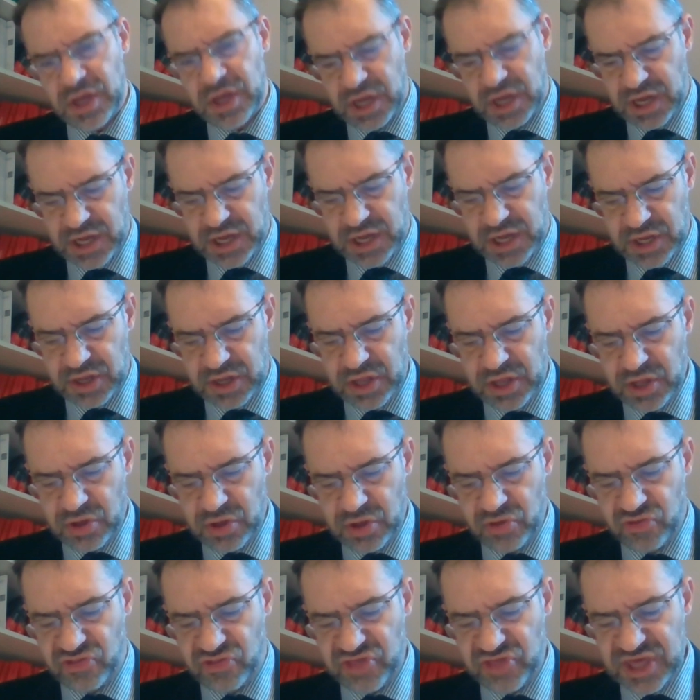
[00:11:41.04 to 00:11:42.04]

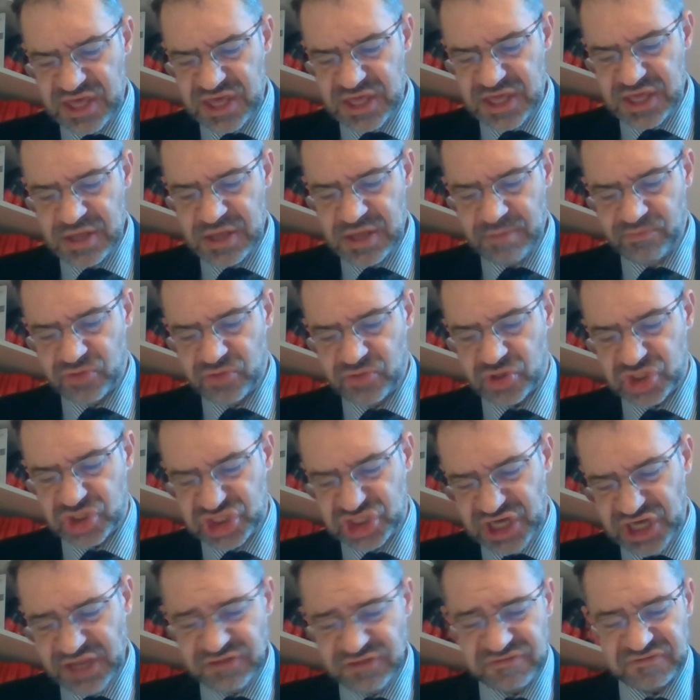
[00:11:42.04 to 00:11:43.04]
the
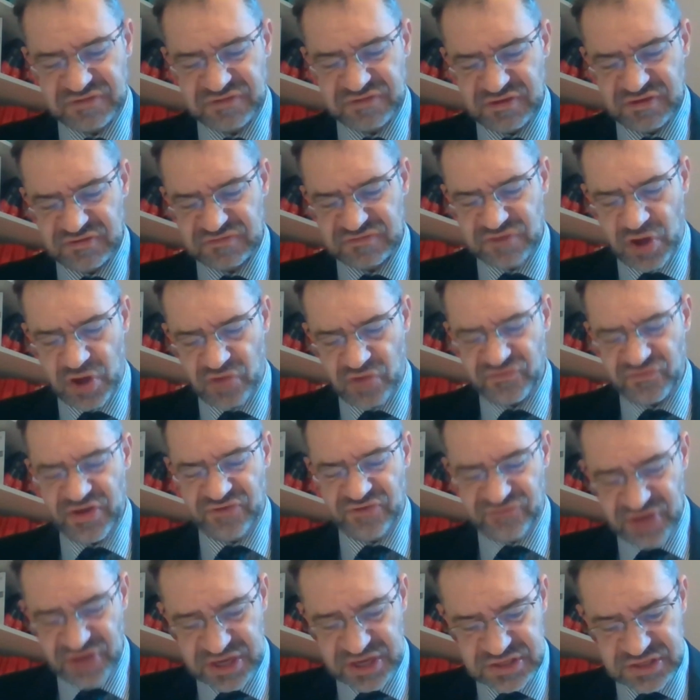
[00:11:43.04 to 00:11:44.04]
chances of
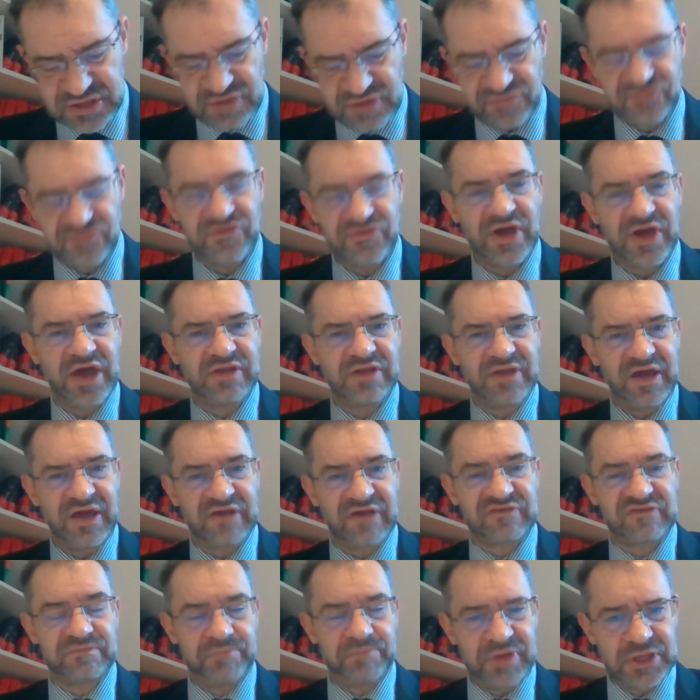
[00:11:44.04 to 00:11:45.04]
effective and
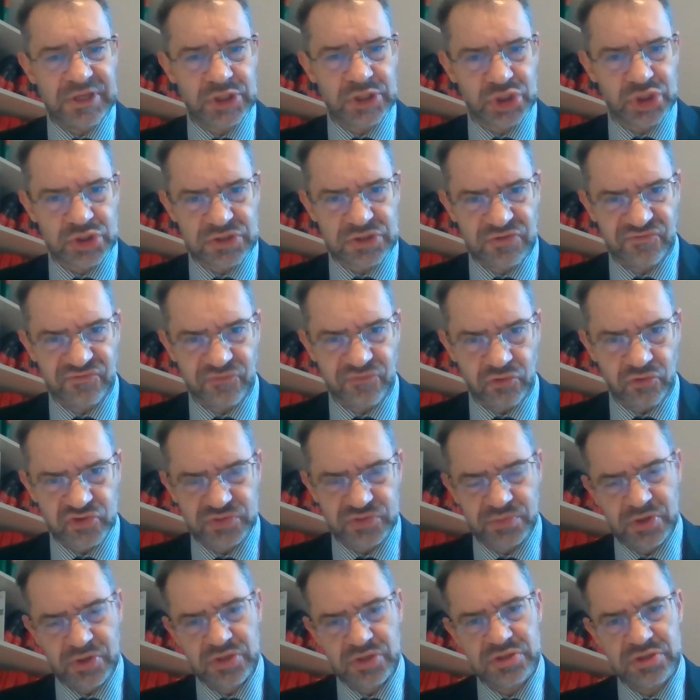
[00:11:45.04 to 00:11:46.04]
expeditious
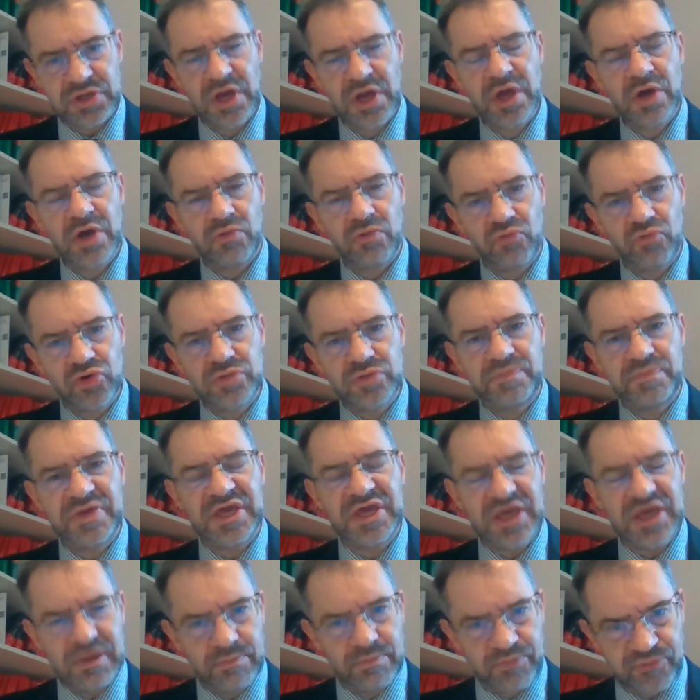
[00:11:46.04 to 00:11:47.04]
enforcement would be
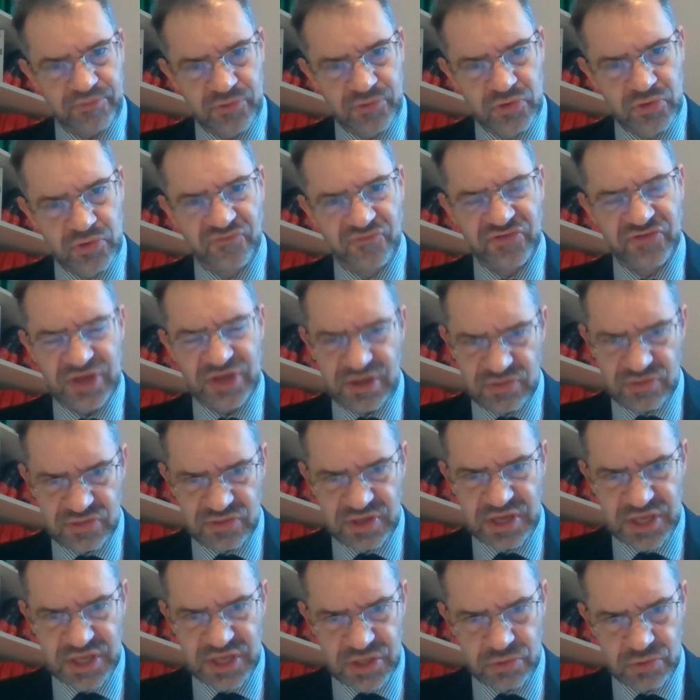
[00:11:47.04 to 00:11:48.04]
improved in the
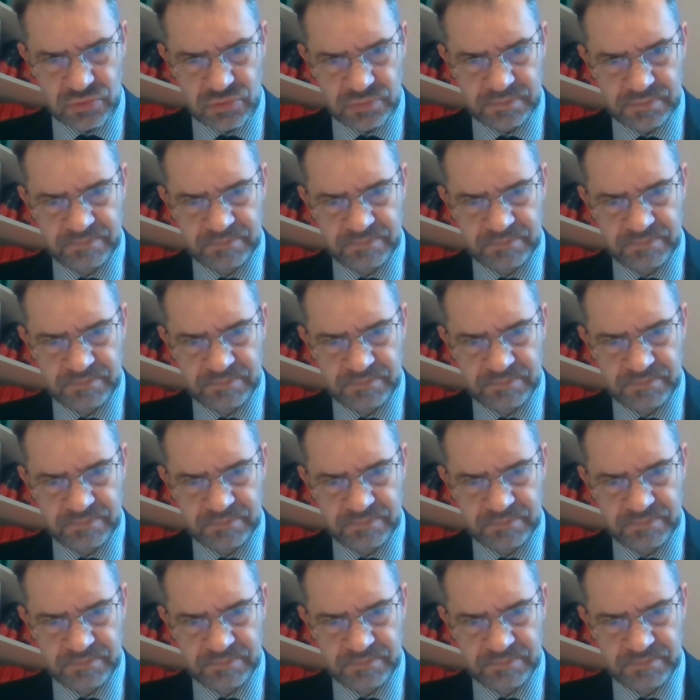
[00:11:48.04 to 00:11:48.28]
EU.